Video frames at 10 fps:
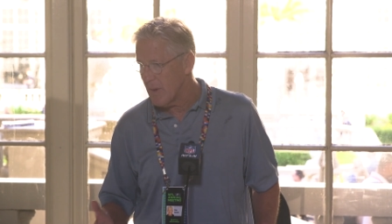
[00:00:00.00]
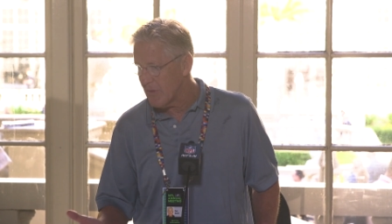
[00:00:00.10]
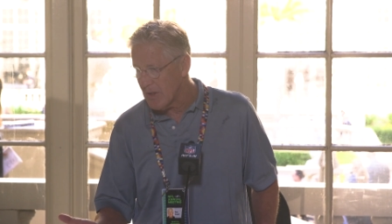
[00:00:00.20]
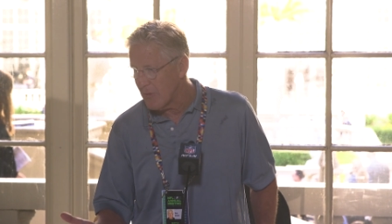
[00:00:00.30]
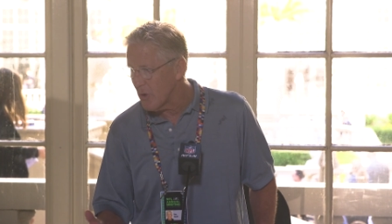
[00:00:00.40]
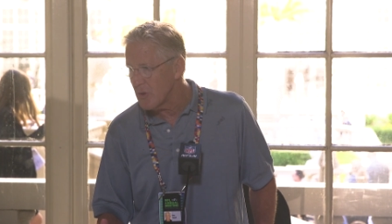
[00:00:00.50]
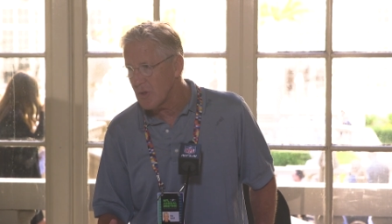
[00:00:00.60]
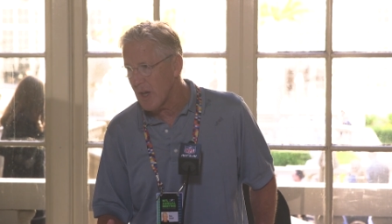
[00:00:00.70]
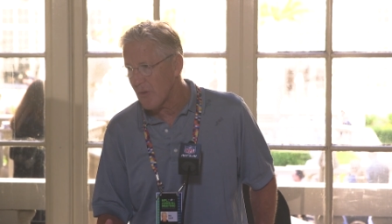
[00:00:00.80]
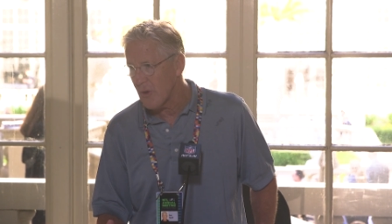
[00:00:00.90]
I've, I've told
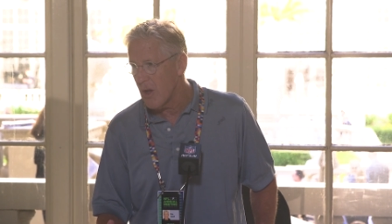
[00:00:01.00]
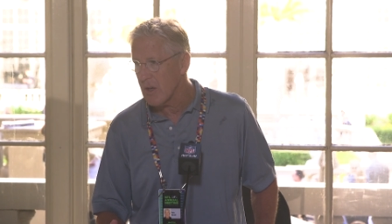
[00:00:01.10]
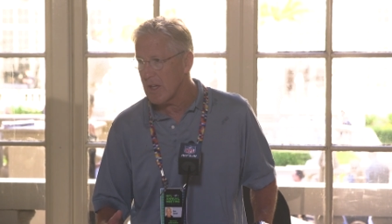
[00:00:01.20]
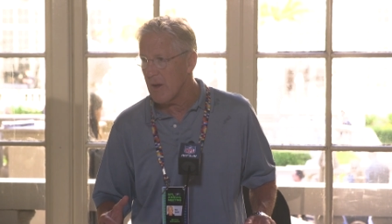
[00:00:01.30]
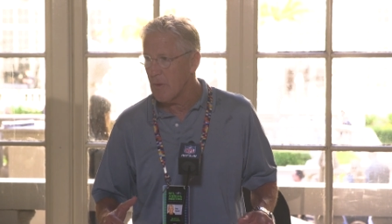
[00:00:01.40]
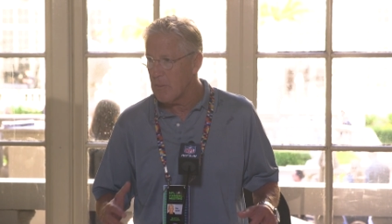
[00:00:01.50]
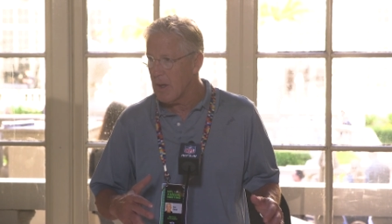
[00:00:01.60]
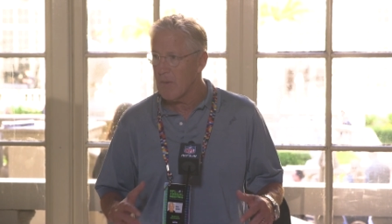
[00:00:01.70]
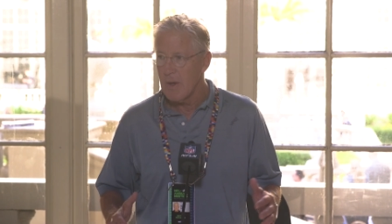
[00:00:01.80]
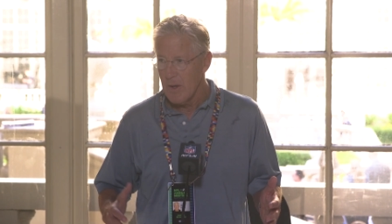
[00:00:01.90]
you guys for a long time, we have
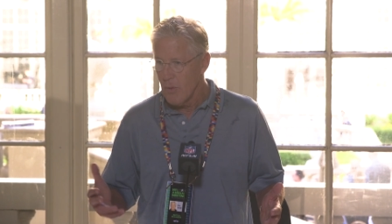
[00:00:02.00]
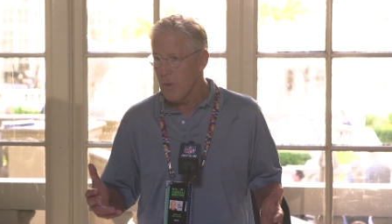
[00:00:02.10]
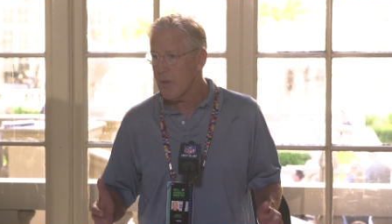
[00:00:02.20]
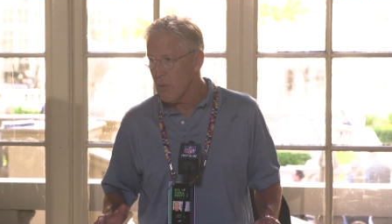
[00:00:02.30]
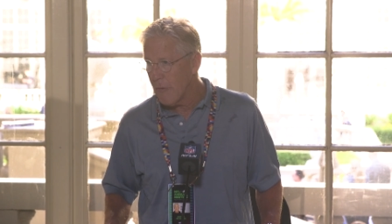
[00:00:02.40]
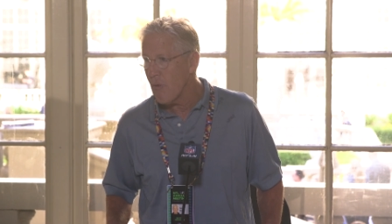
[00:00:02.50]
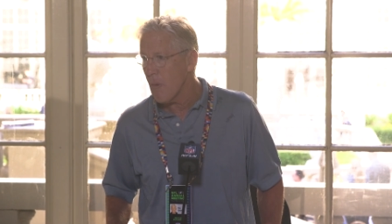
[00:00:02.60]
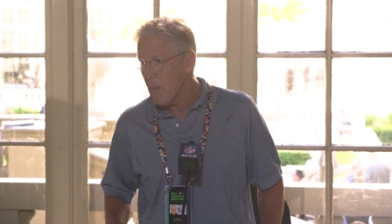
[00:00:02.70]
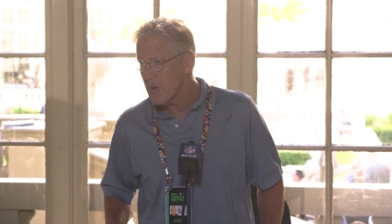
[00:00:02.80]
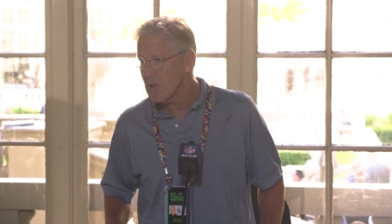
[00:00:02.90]
played with 3
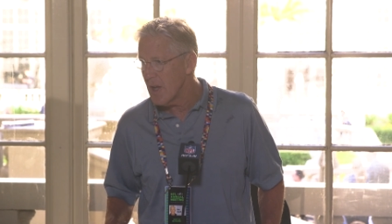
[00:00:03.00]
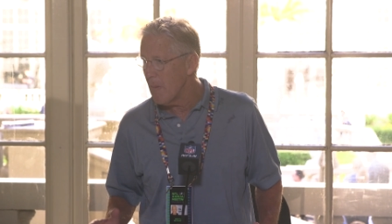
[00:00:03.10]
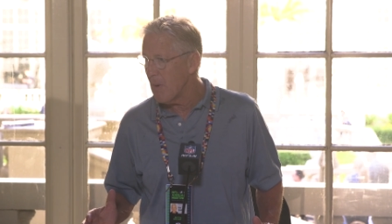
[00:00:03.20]
4 personnel,